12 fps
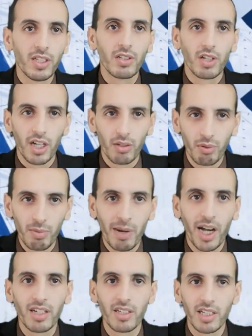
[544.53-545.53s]
I
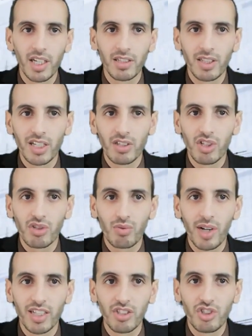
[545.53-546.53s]
remind again that the
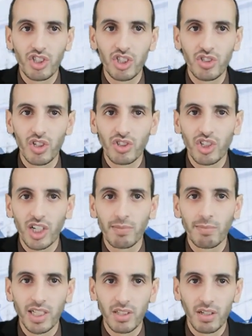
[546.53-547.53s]
strategy is not just a
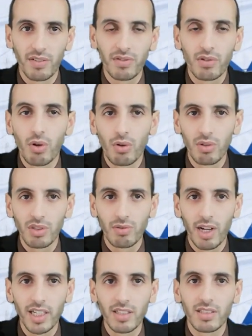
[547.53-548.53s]
matter of goals,
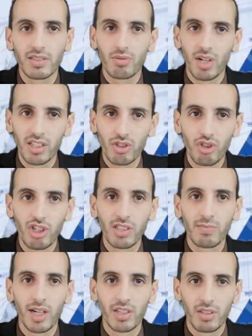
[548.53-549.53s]
right? The strategy is
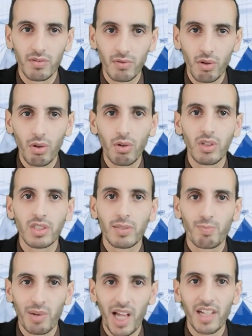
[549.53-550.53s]
a matter of goals,
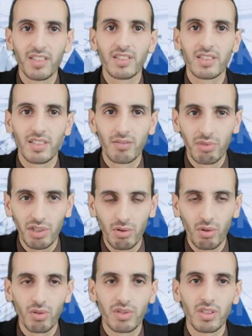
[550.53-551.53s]
plans, and
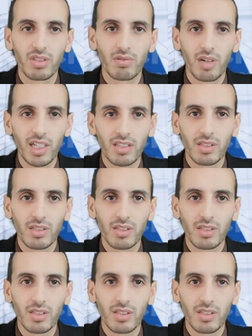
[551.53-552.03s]
resources, right?